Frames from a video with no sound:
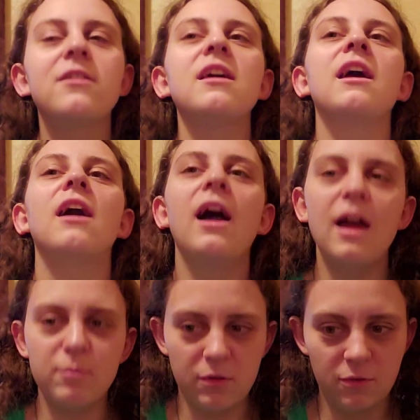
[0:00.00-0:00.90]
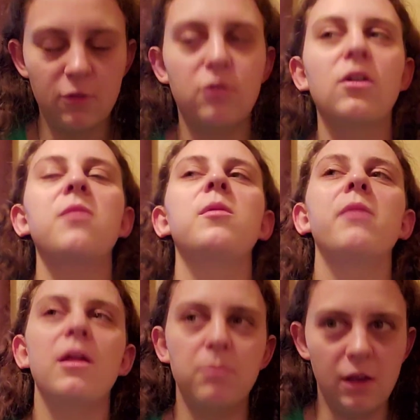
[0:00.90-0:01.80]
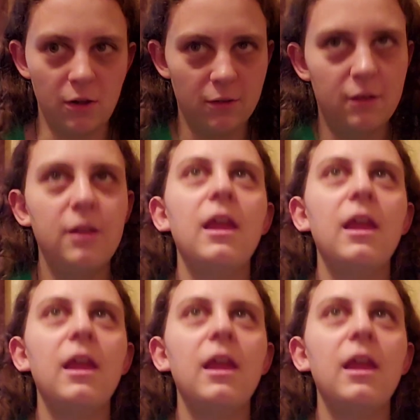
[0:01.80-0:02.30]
say it, I had my first Grammy made meal.